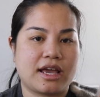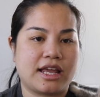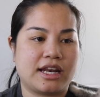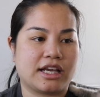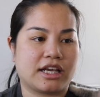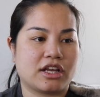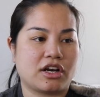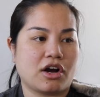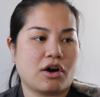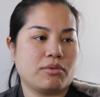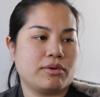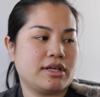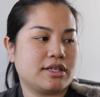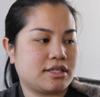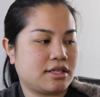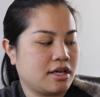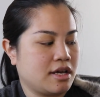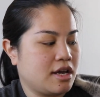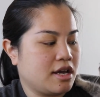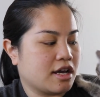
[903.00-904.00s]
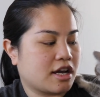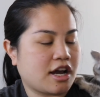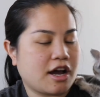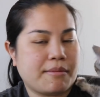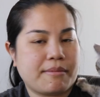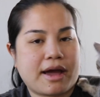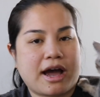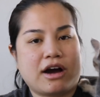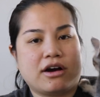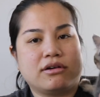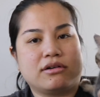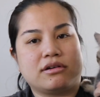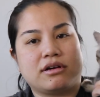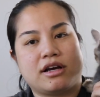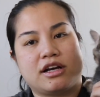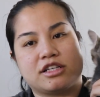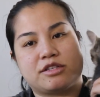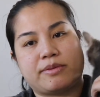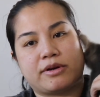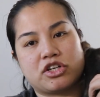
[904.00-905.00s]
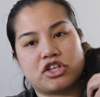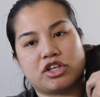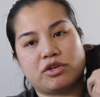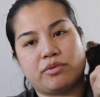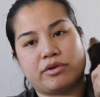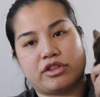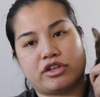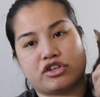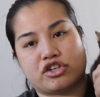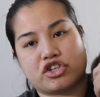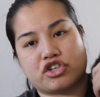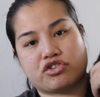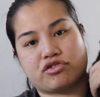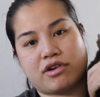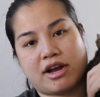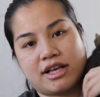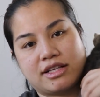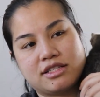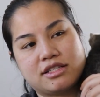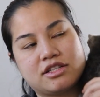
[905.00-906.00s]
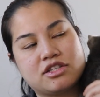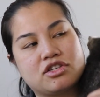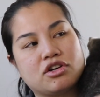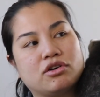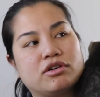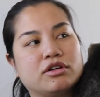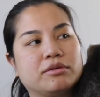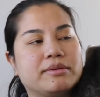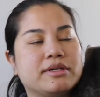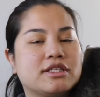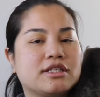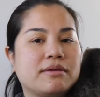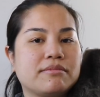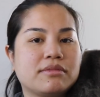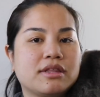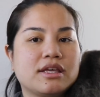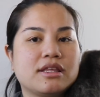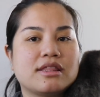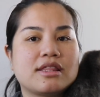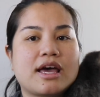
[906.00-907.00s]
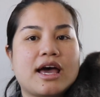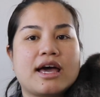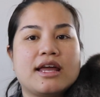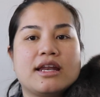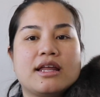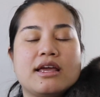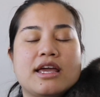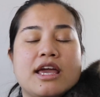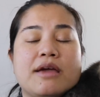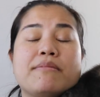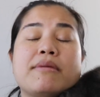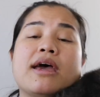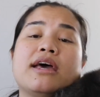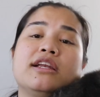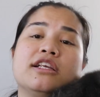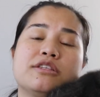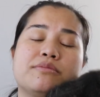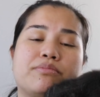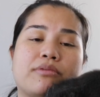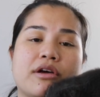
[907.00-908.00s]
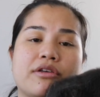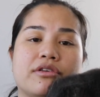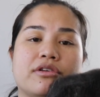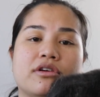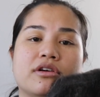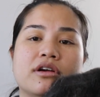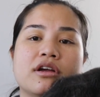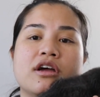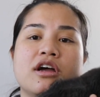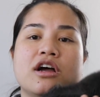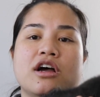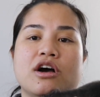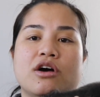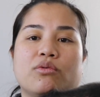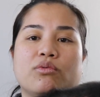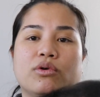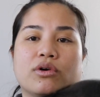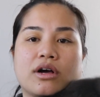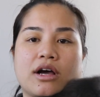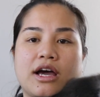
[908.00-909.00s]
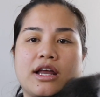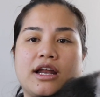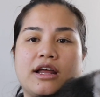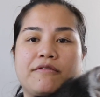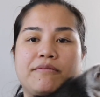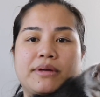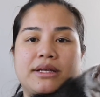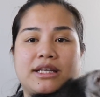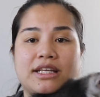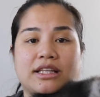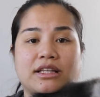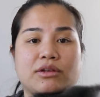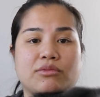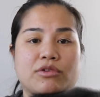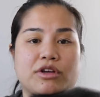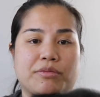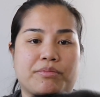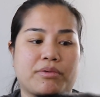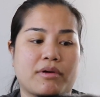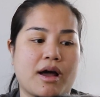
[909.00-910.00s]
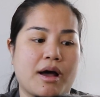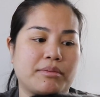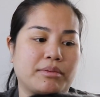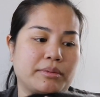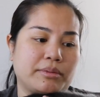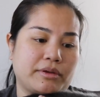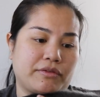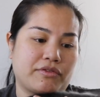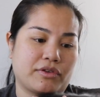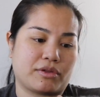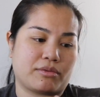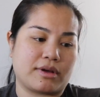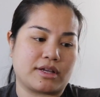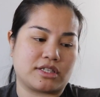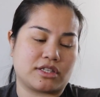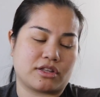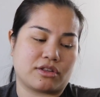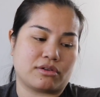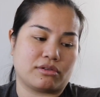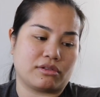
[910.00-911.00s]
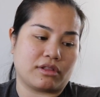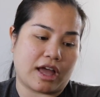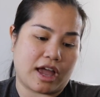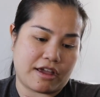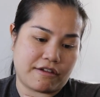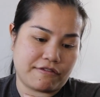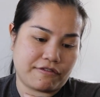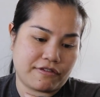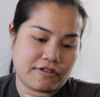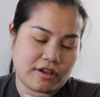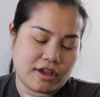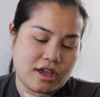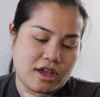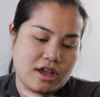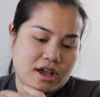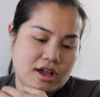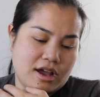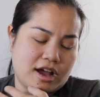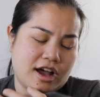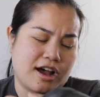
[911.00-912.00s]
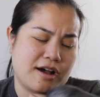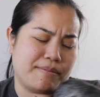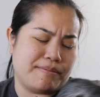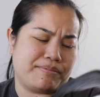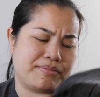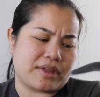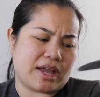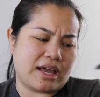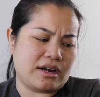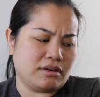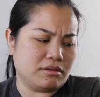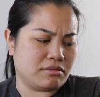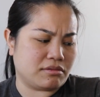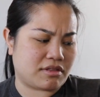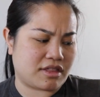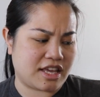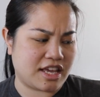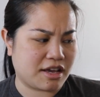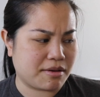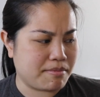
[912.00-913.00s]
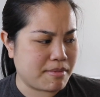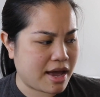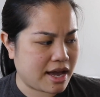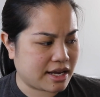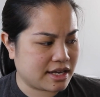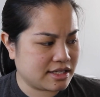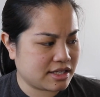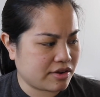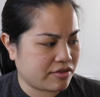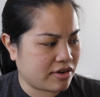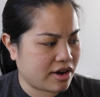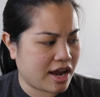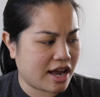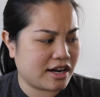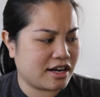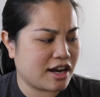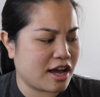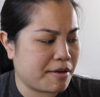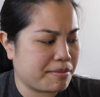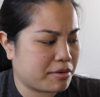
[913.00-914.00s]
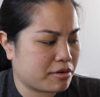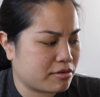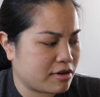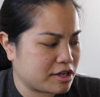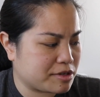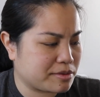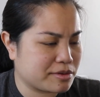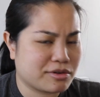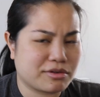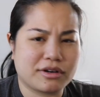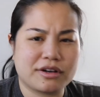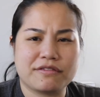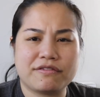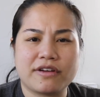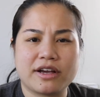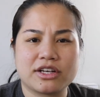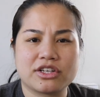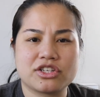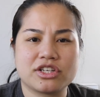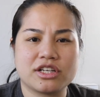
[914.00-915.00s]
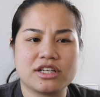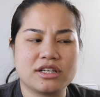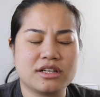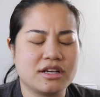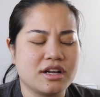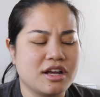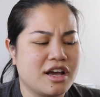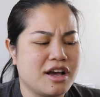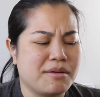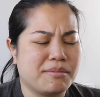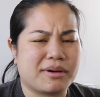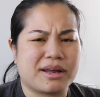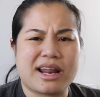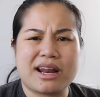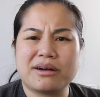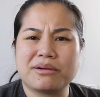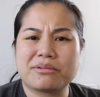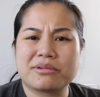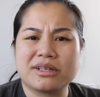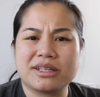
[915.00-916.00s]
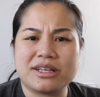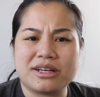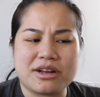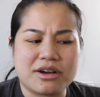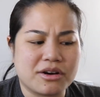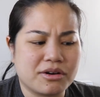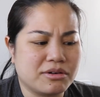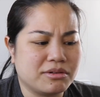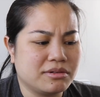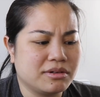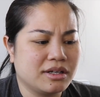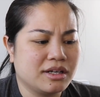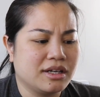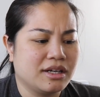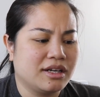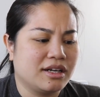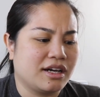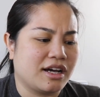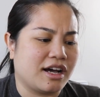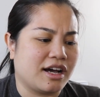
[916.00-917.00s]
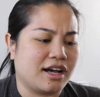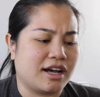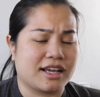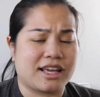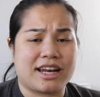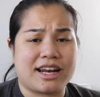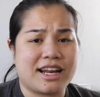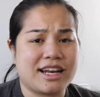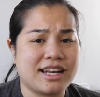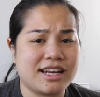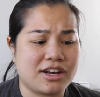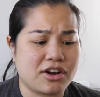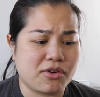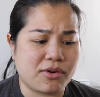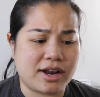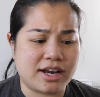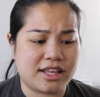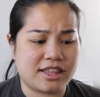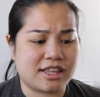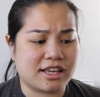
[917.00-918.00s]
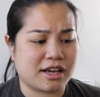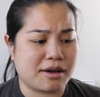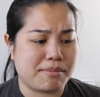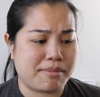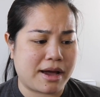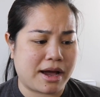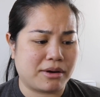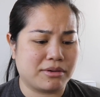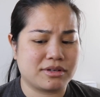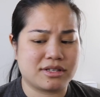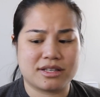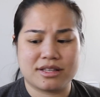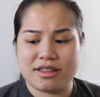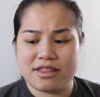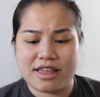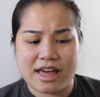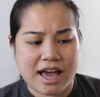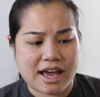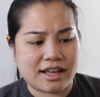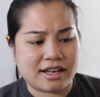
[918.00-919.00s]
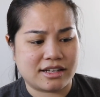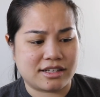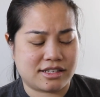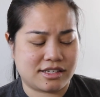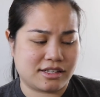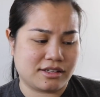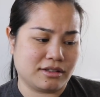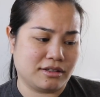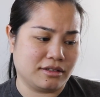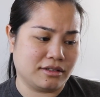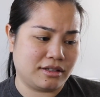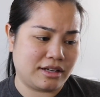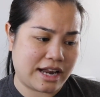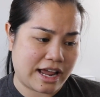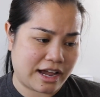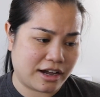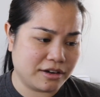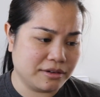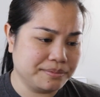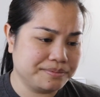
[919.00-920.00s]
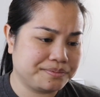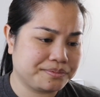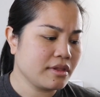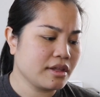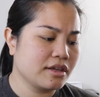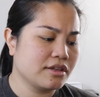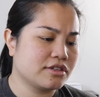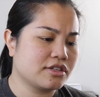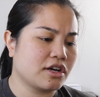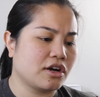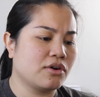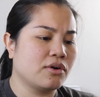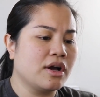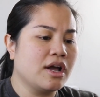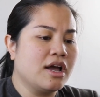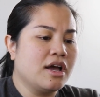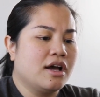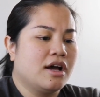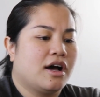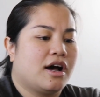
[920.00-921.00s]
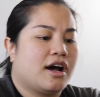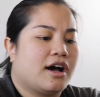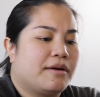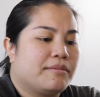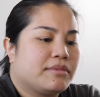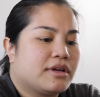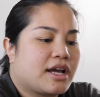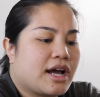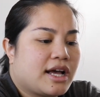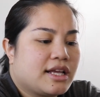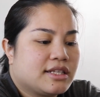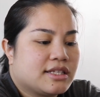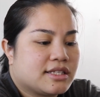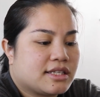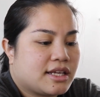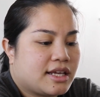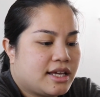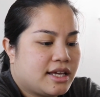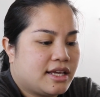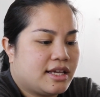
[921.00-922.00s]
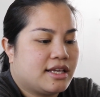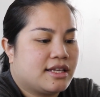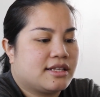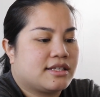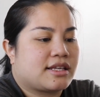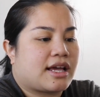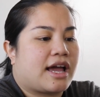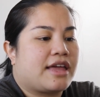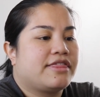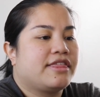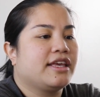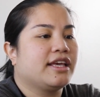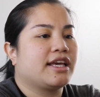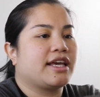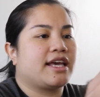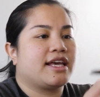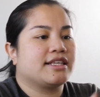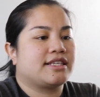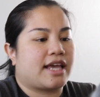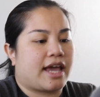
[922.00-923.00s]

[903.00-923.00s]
and it can always come out, especially when they're stressed. So it'll be something that him and his brother will kind of be dealing with probably for the rest of their life. Um, I don't think Mac has ever had an upper respiratory infection, but I don't really know. Uh, again, I didn't know anything about that until now. So um, Gus is, I think his